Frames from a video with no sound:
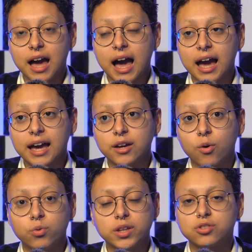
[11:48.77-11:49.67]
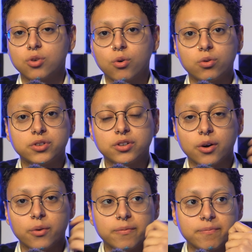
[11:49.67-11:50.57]
I only told, you
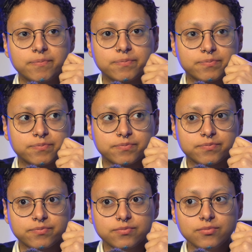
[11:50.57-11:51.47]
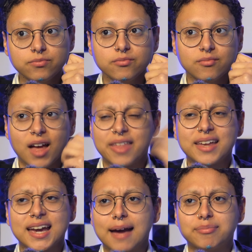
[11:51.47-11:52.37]
know, I
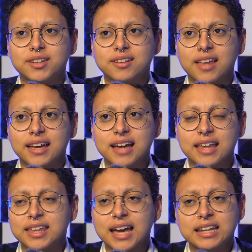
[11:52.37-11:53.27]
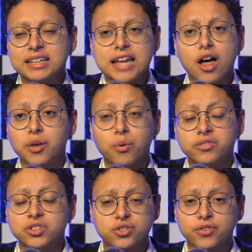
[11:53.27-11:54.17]
think I kept it, like, I think I didn't tell
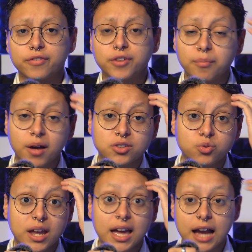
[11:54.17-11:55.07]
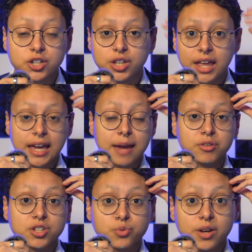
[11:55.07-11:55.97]
anyone just for a few months when I actually, like, came
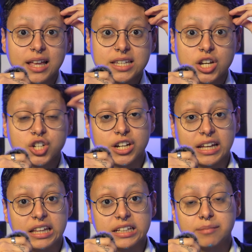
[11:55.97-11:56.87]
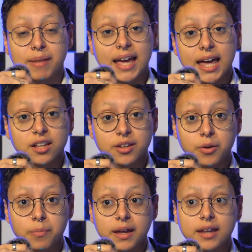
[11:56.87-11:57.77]
to this realization. It clicked in my head a
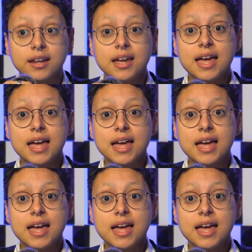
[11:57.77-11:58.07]
little bit.